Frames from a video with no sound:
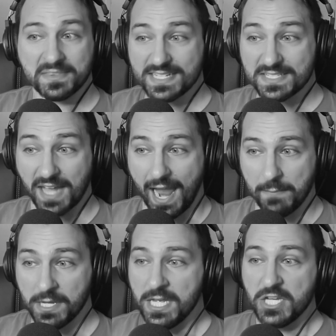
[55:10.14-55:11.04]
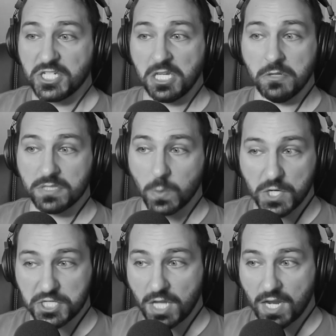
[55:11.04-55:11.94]
this time she used the
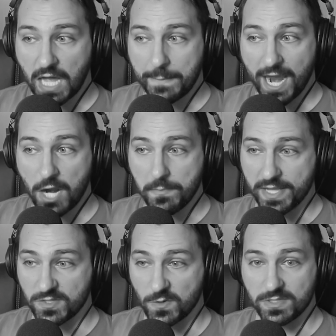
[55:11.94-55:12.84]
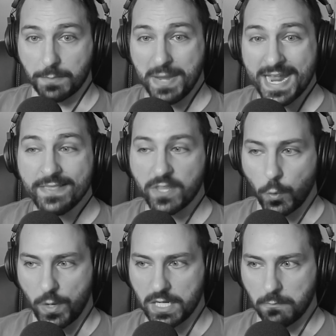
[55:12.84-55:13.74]
Wish.com Iron Man suit to pin the
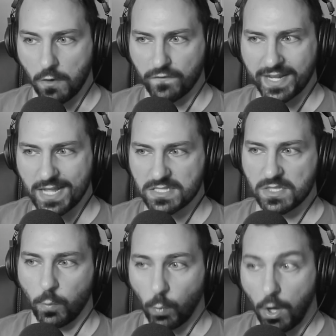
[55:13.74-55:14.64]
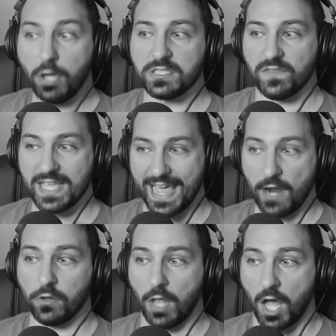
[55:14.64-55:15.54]
Queenomorph against the walls of the
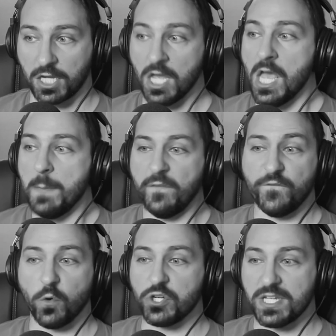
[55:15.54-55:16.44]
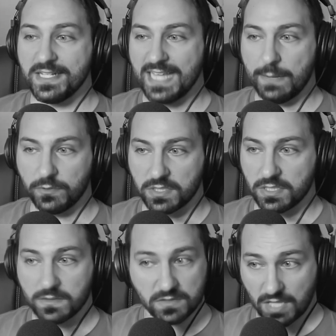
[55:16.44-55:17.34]
airlock before she is able
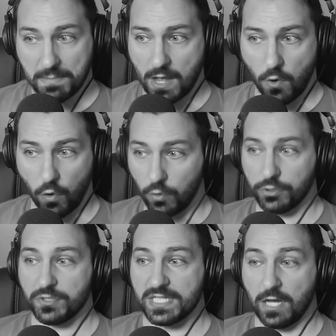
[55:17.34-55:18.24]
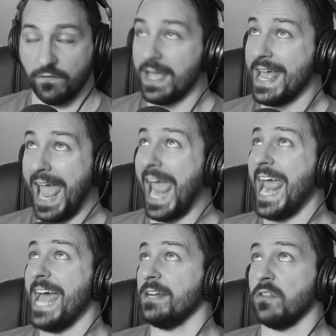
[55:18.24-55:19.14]
to somehow hold herself
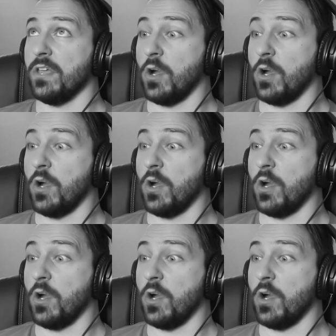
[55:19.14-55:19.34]
and the